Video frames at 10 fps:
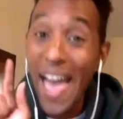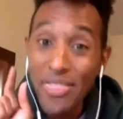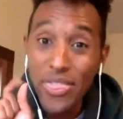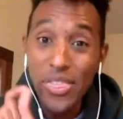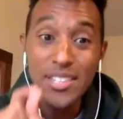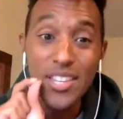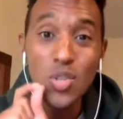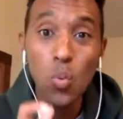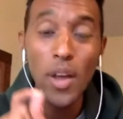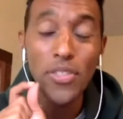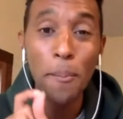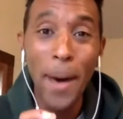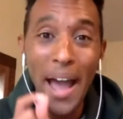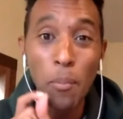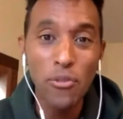And this is what the
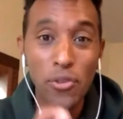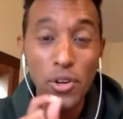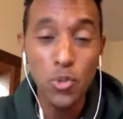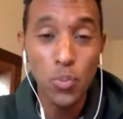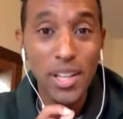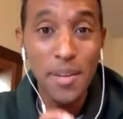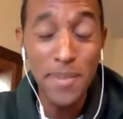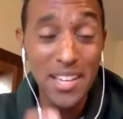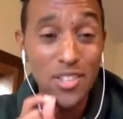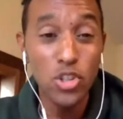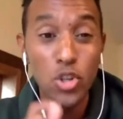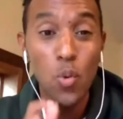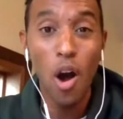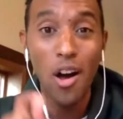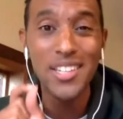Bible verse really means,
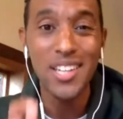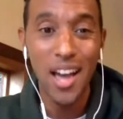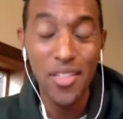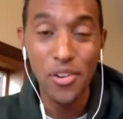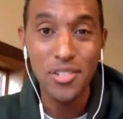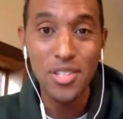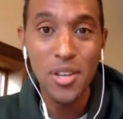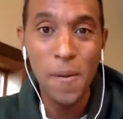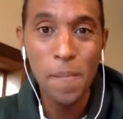do unto others.